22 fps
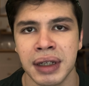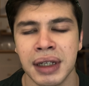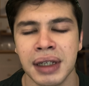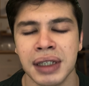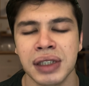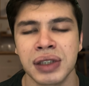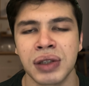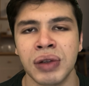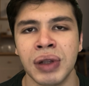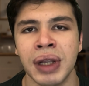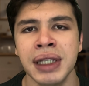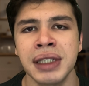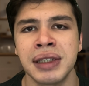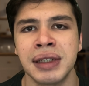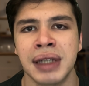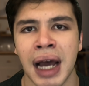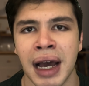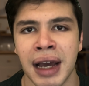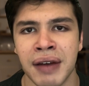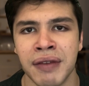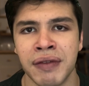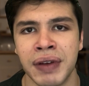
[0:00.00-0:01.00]
So let's
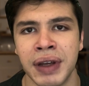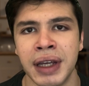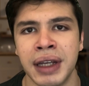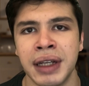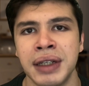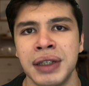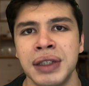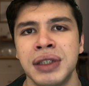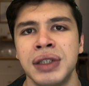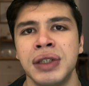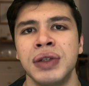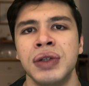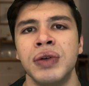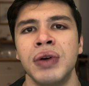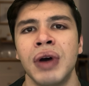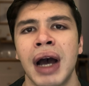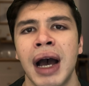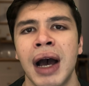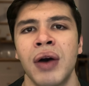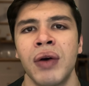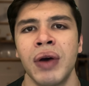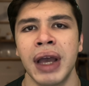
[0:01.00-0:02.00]
dive into
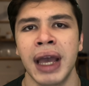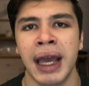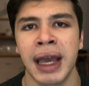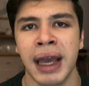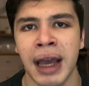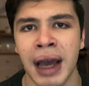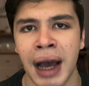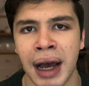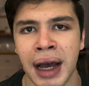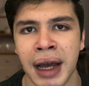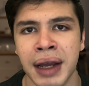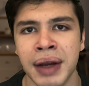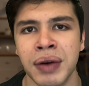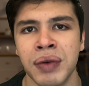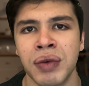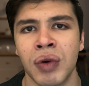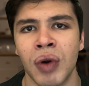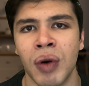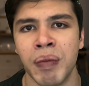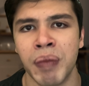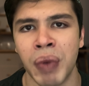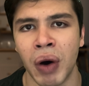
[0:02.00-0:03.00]
how AI,
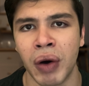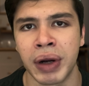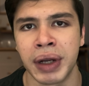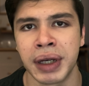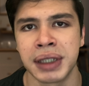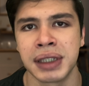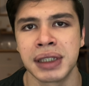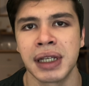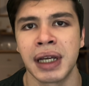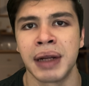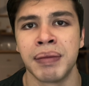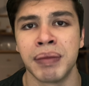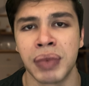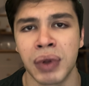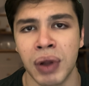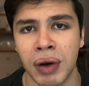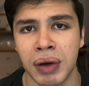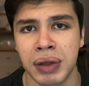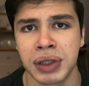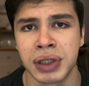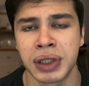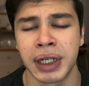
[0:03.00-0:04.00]
robotics, and
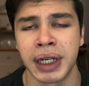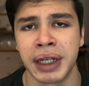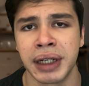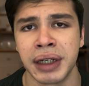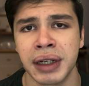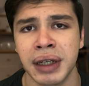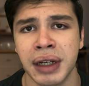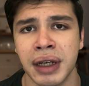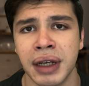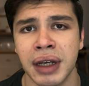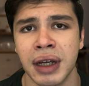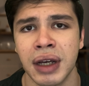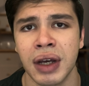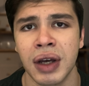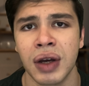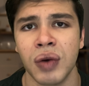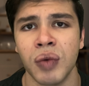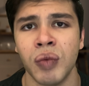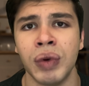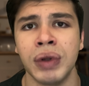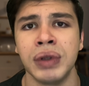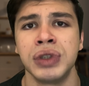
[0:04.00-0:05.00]
blockchain
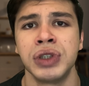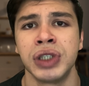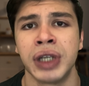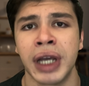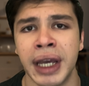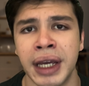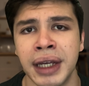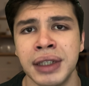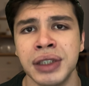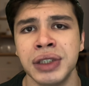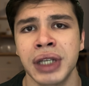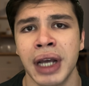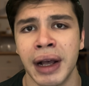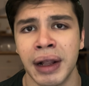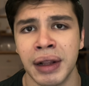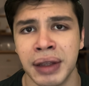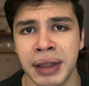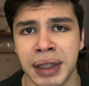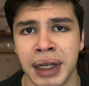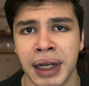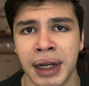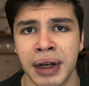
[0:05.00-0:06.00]
will change
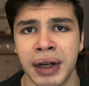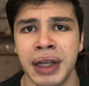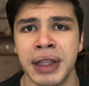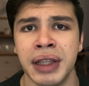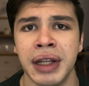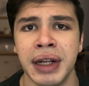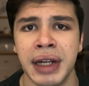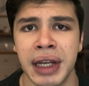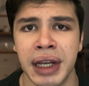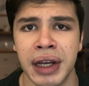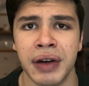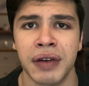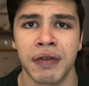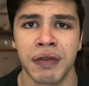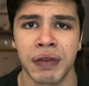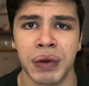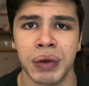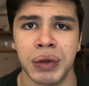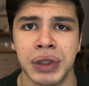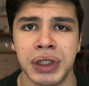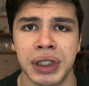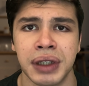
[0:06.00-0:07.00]
healthcare in the near
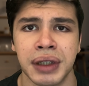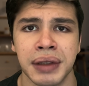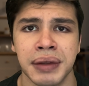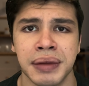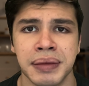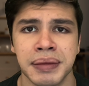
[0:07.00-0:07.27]
future.